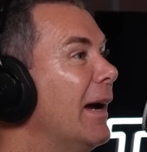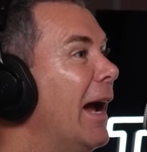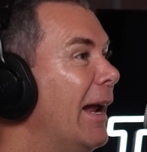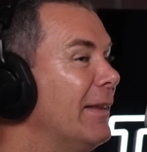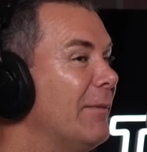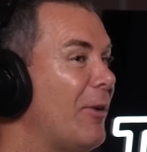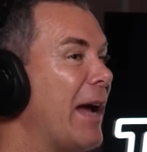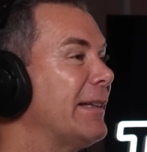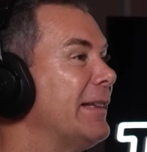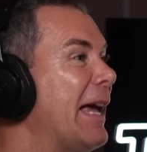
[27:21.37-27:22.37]
And the
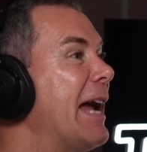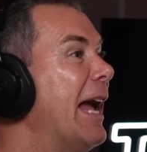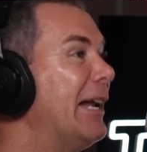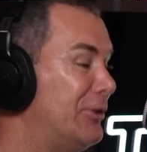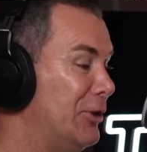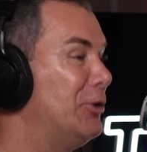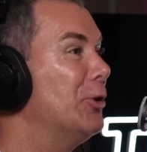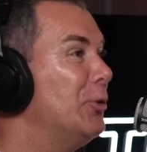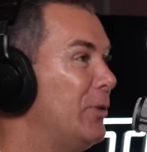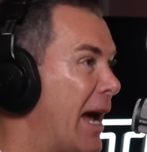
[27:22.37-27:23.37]
fact that they had to
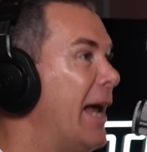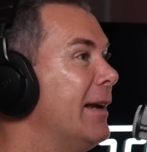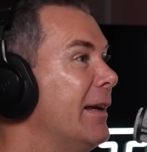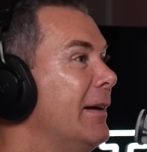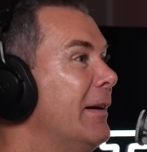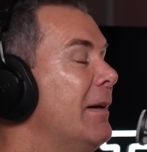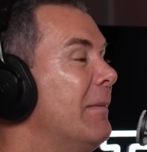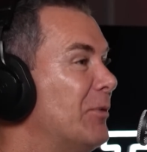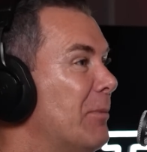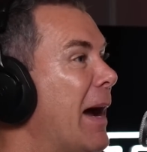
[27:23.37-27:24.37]
do that
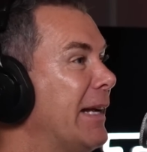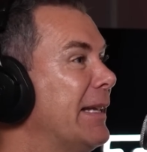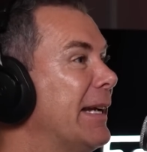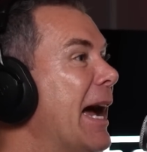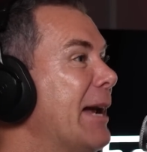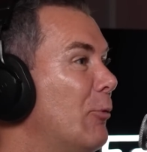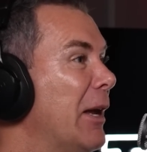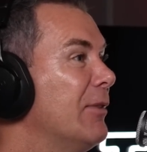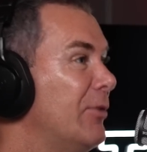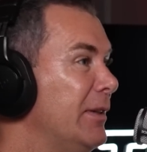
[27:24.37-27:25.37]
to make the game
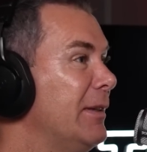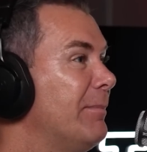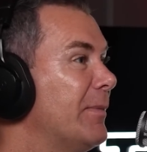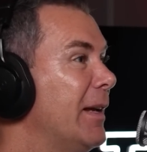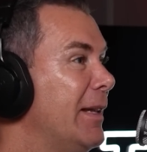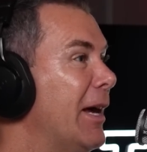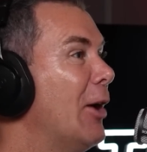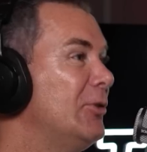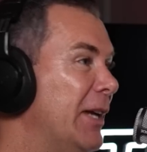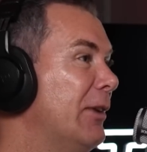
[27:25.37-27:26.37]
relevant in
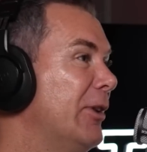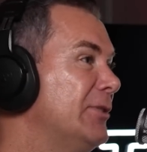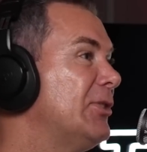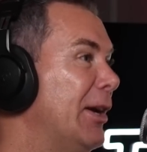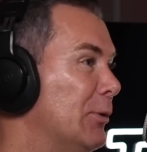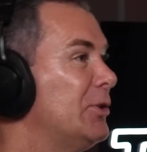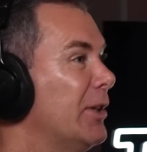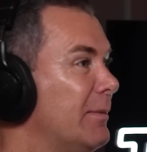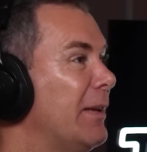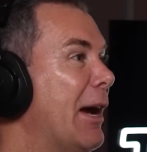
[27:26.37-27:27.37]
those areas tells
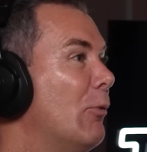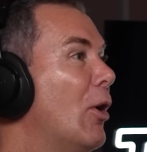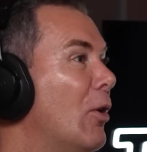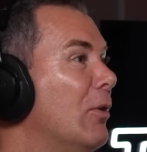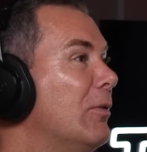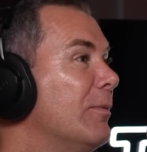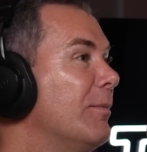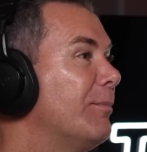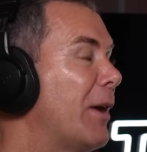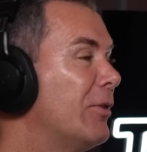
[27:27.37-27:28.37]
you how wrong
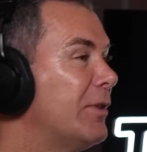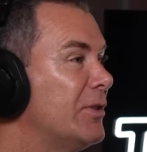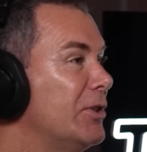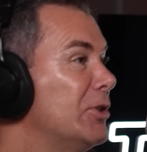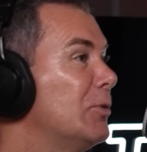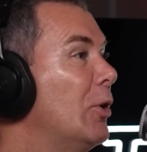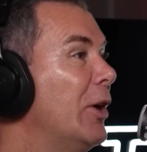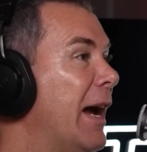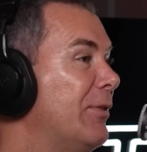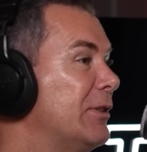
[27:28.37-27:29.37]
both decisions were
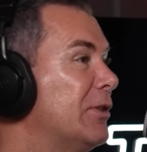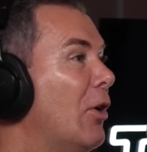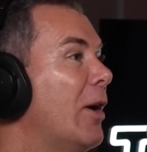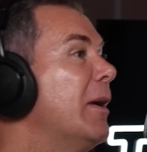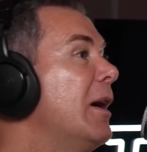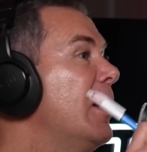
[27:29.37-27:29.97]
at the time.